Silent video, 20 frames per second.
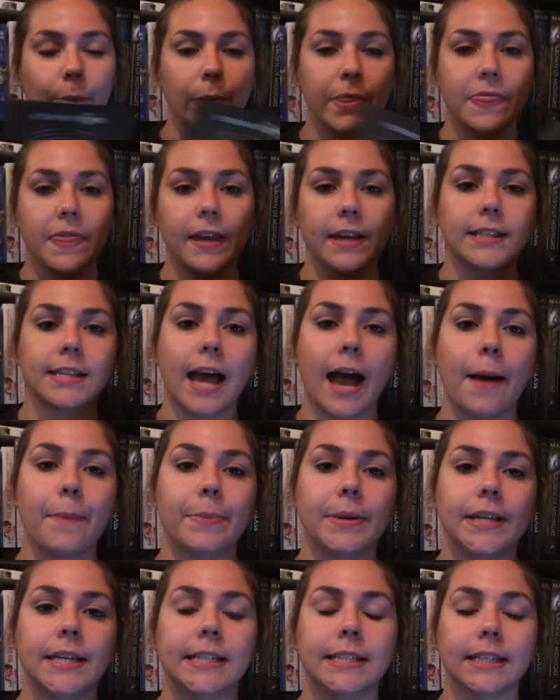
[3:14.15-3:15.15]
When things
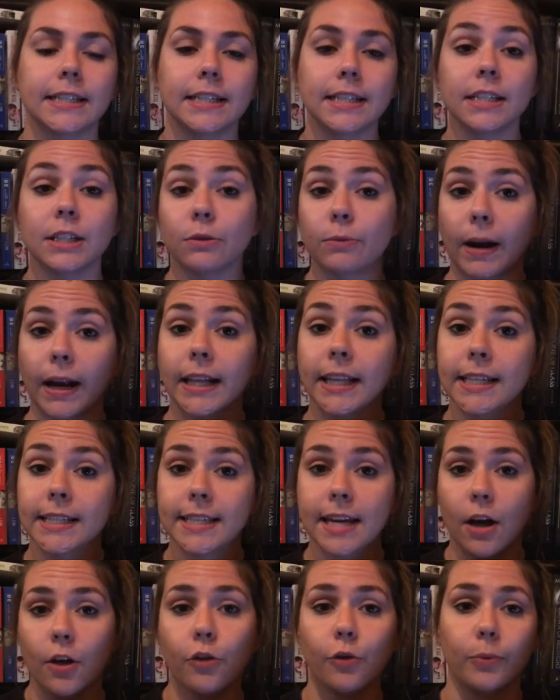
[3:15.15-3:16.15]
happen, he doesn't directly
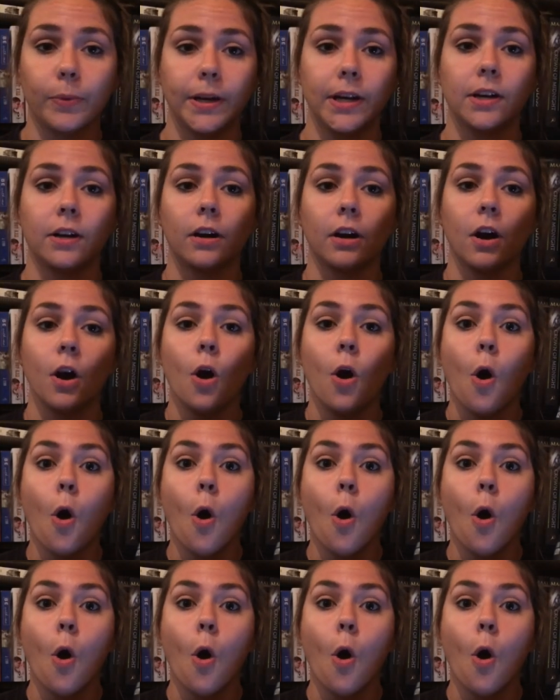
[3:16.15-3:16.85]
tell the reader